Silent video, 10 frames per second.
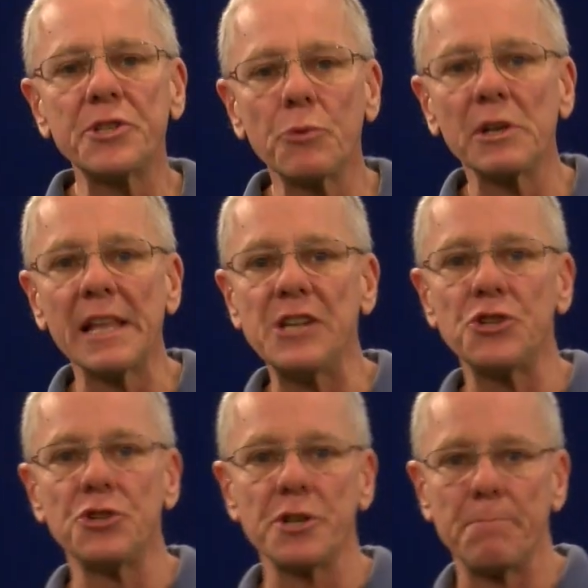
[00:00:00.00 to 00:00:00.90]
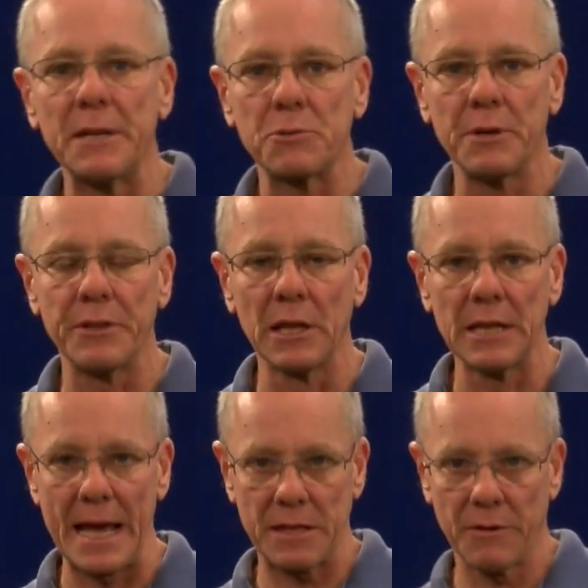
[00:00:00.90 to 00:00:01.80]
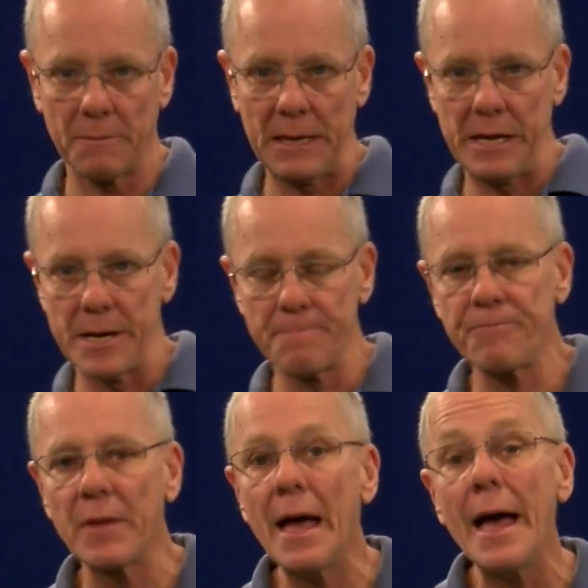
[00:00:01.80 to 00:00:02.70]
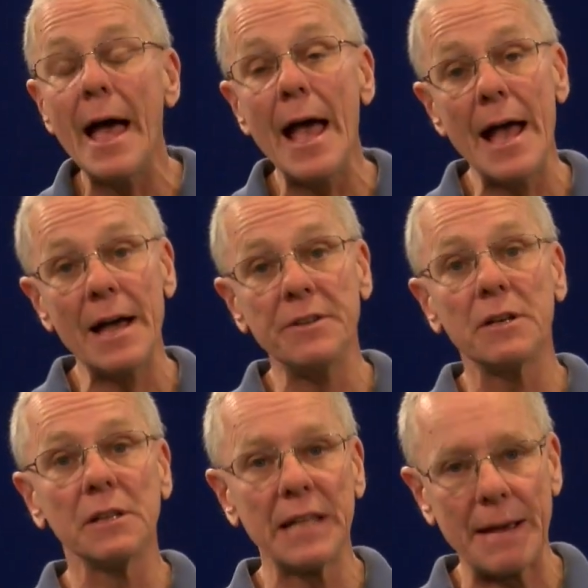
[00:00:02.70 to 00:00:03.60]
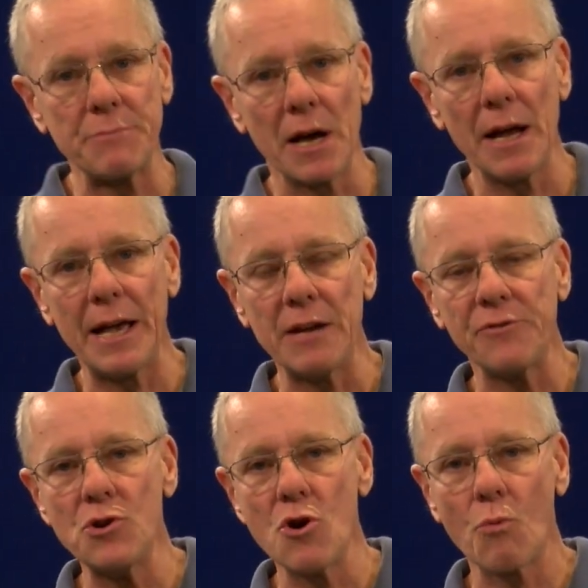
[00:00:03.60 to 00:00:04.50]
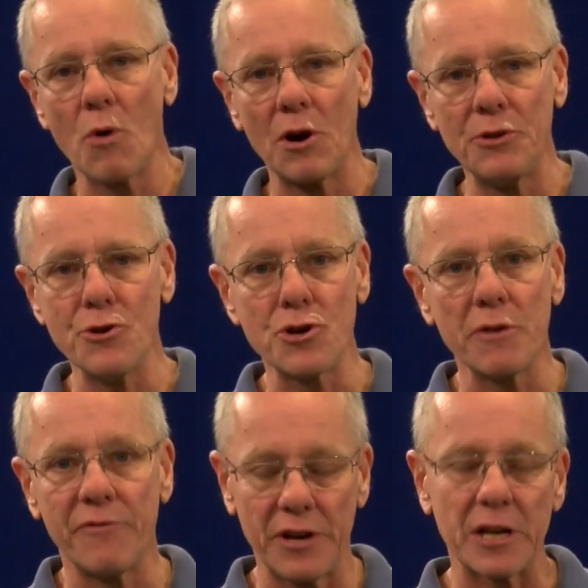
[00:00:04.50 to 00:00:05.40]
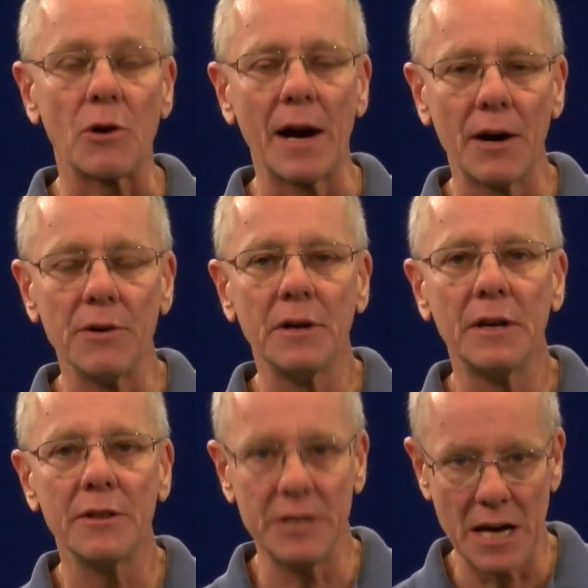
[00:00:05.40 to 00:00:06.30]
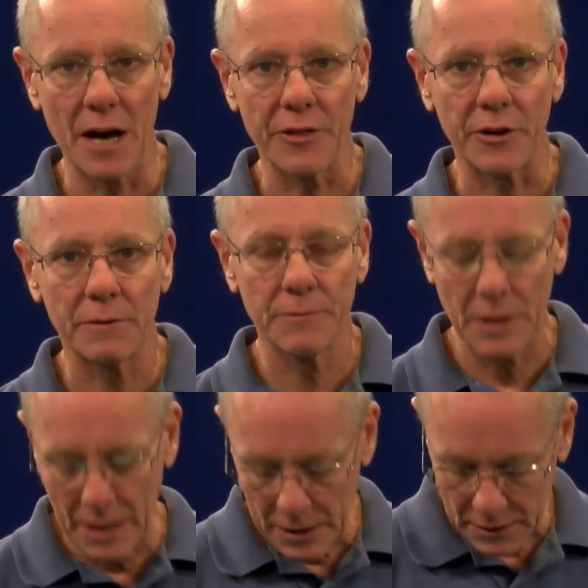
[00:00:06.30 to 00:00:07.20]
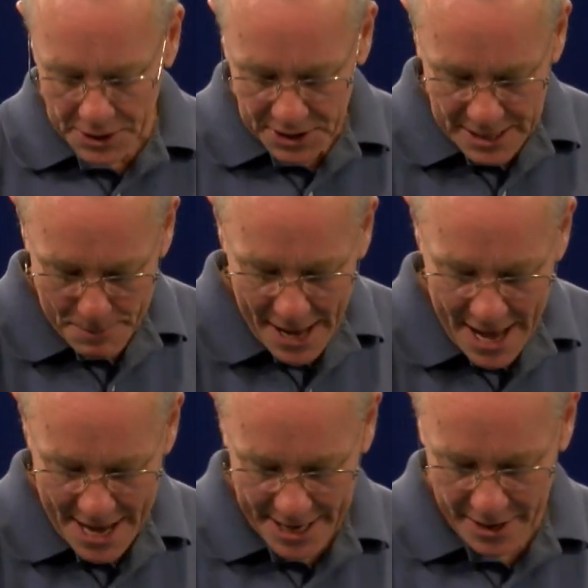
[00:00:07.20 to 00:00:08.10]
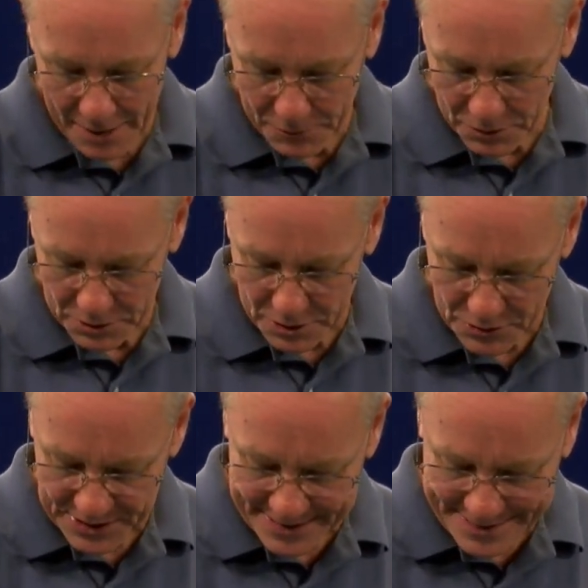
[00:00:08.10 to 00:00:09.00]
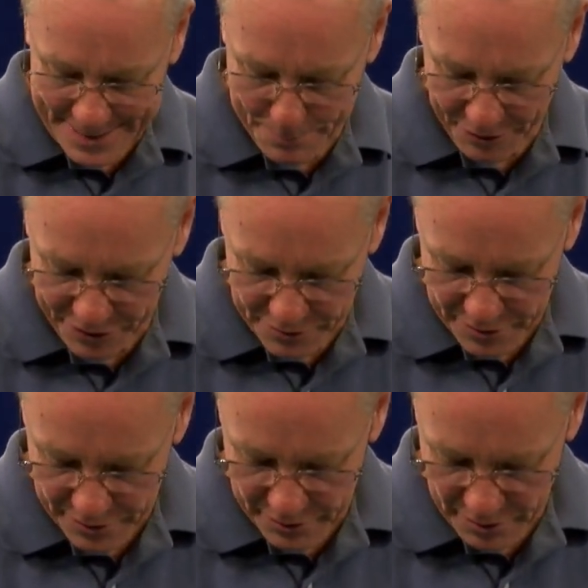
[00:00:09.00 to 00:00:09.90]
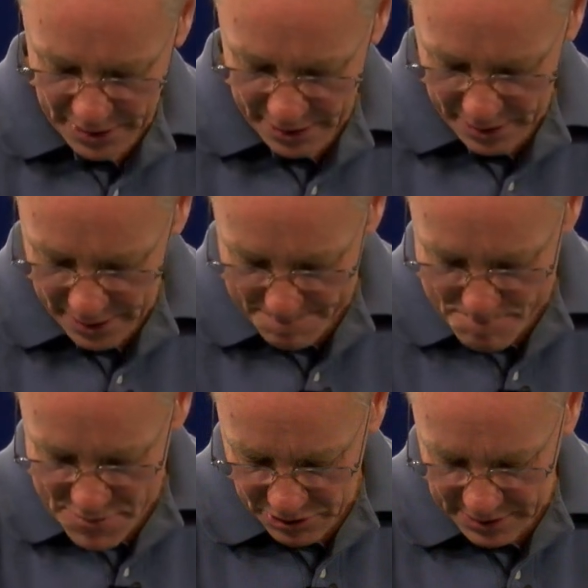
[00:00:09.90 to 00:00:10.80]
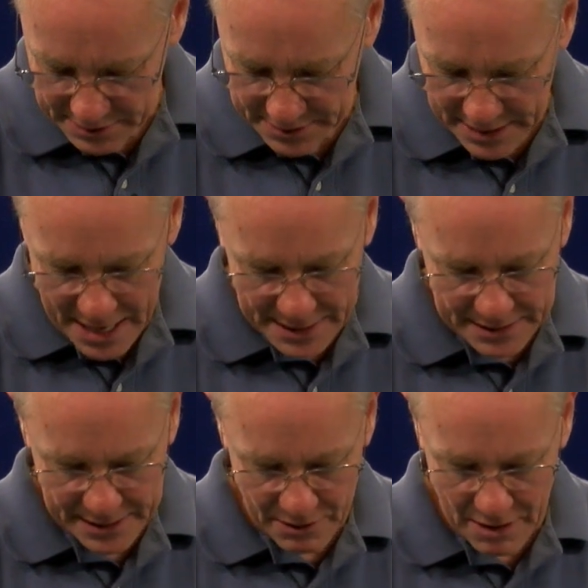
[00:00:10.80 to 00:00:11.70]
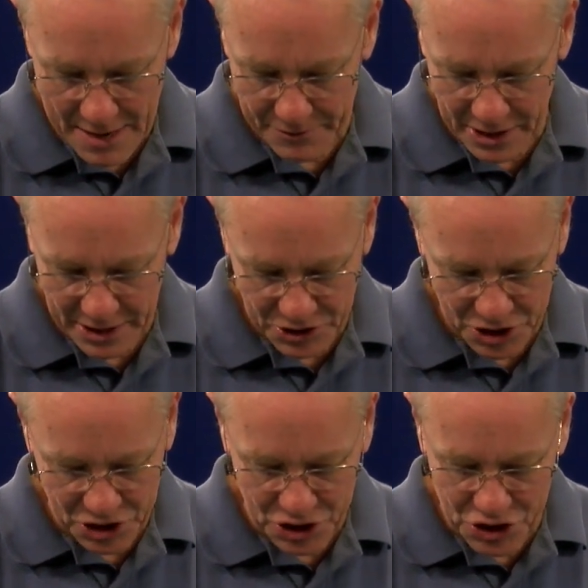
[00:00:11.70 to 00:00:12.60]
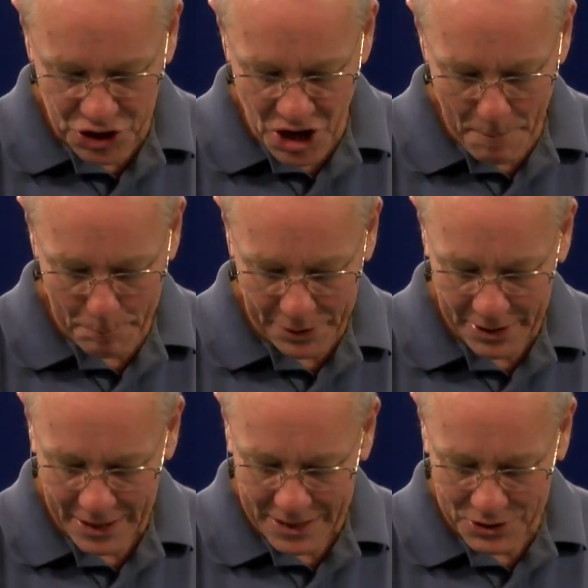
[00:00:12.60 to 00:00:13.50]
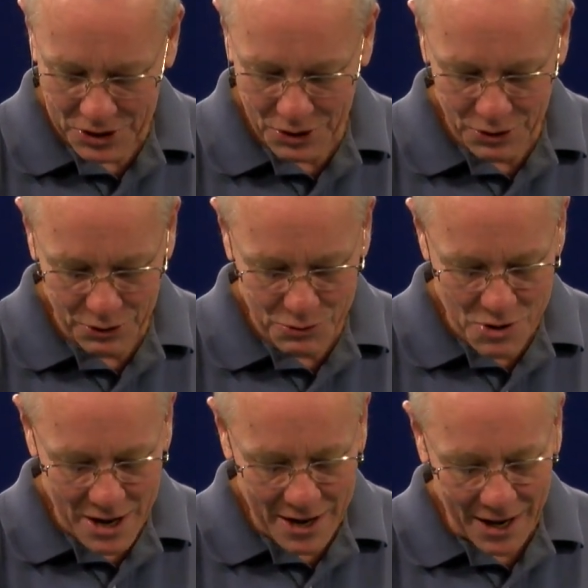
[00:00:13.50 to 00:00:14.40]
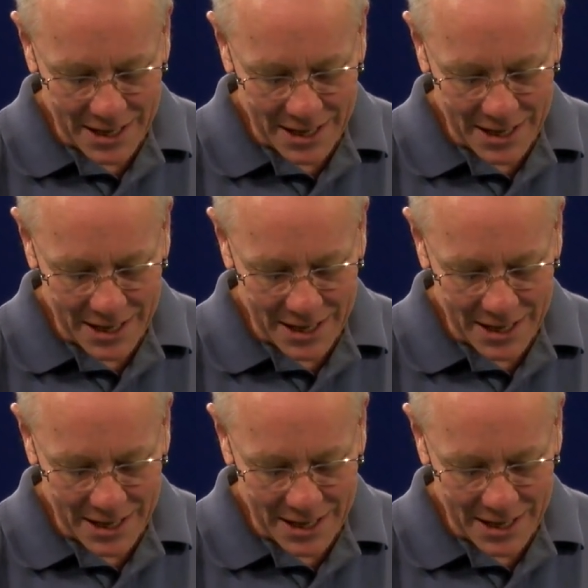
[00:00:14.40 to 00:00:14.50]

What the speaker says: a relationship between the length of the medium and lambda, and if you know one, you could figure out the other. Let's skip ahead. I'm going to zip through a million slides here, and I'm going to just jump to a